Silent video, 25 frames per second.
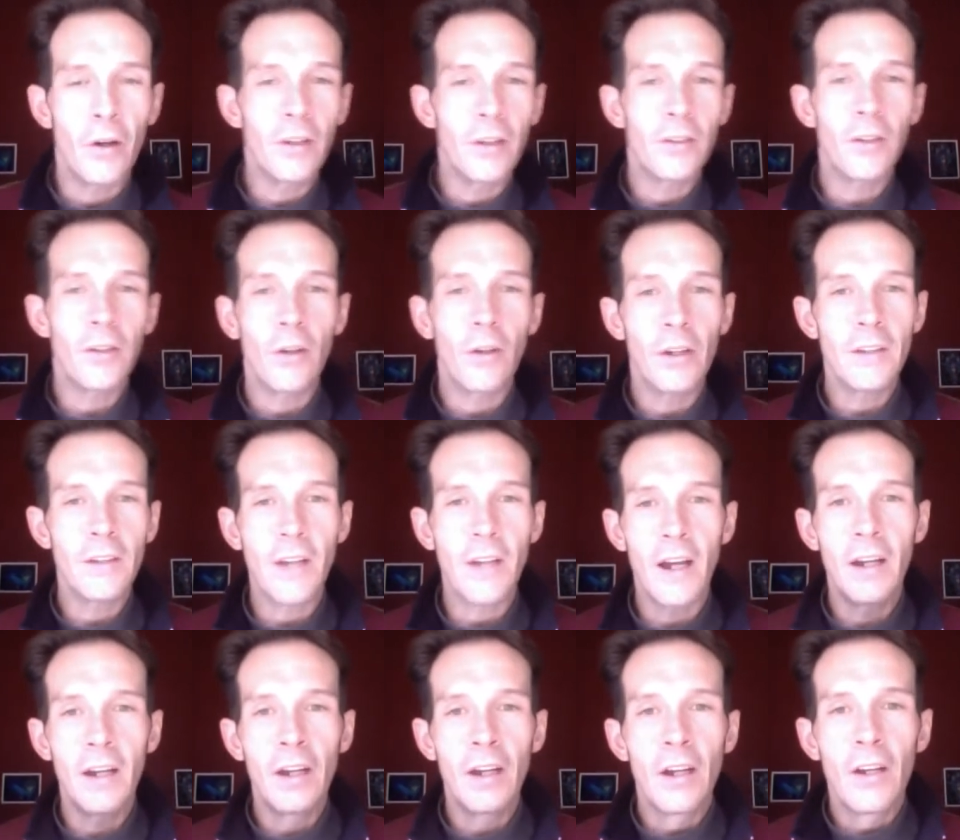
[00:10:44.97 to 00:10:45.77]
And so as
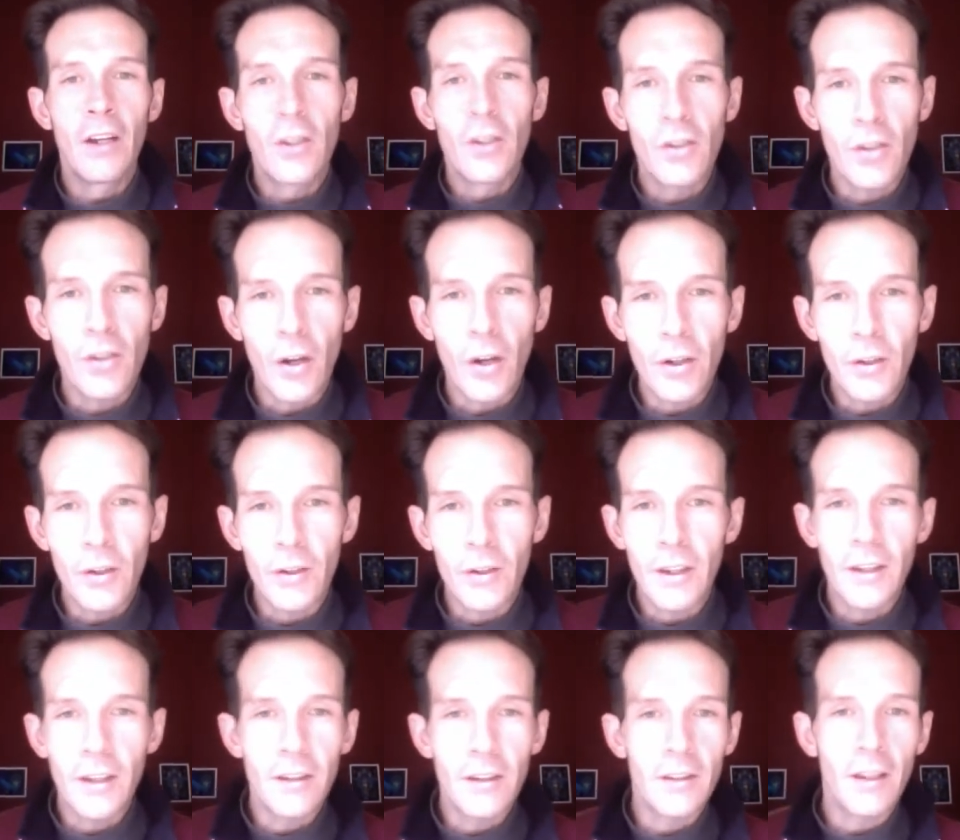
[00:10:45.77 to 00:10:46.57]
I show you
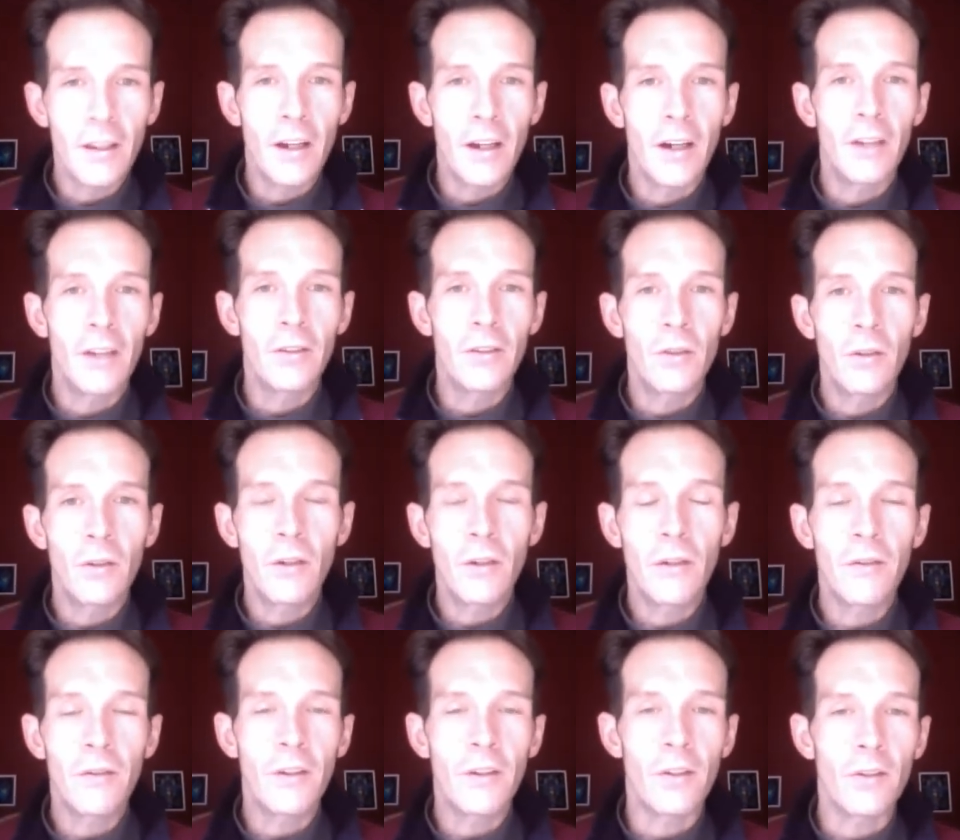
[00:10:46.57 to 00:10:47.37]
these two
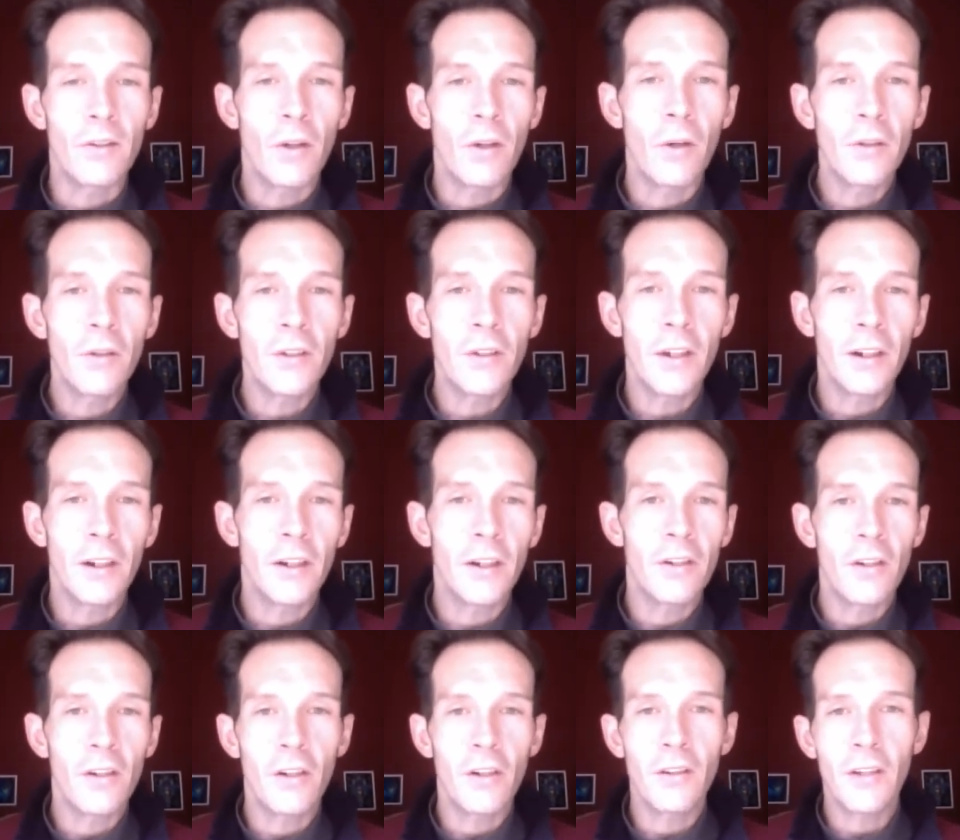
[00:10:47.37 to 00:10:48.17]
different soul
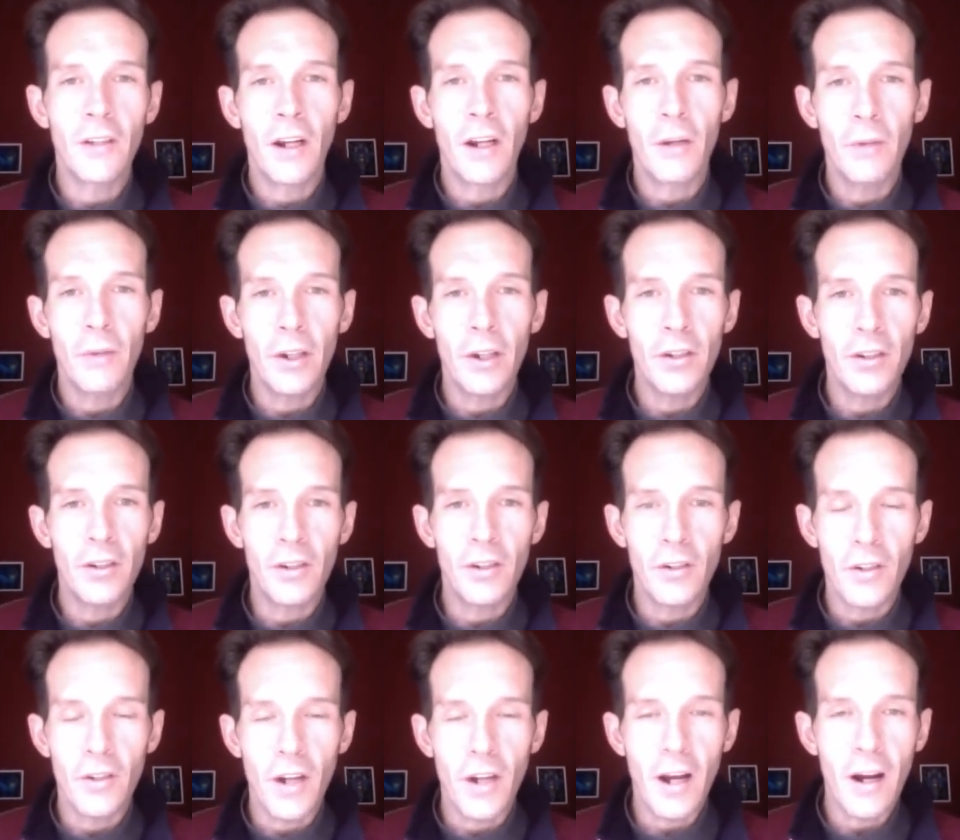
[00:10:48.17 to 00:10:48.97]
signatures that I wish to
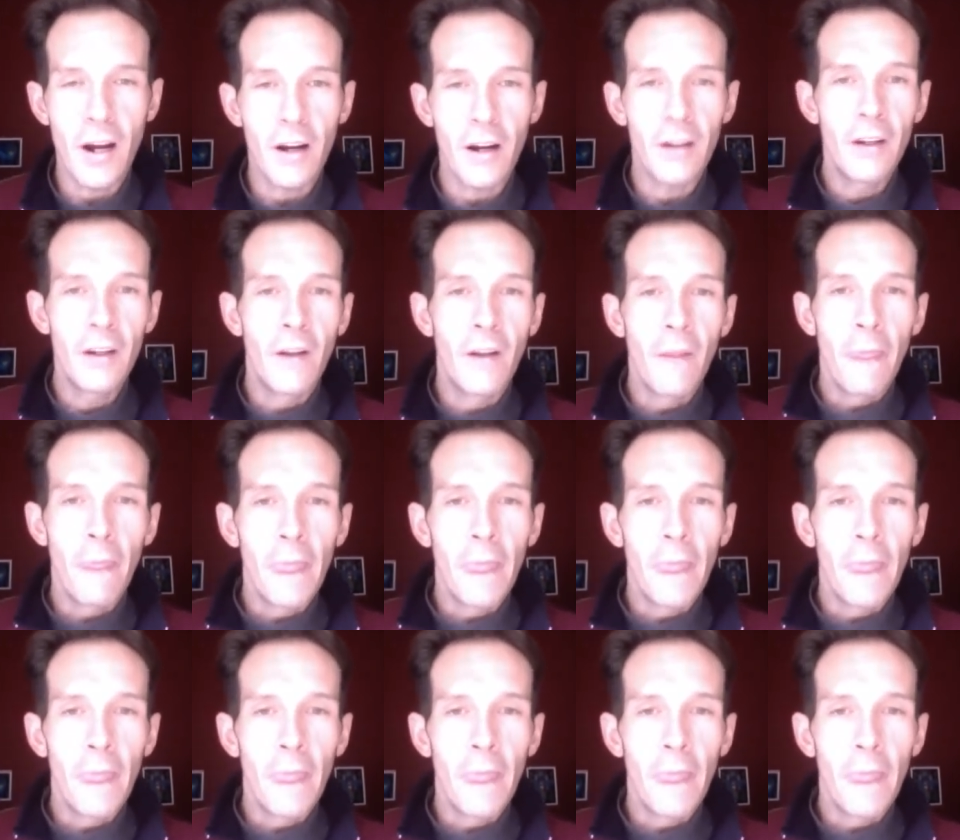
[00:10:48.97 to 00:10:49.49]
share,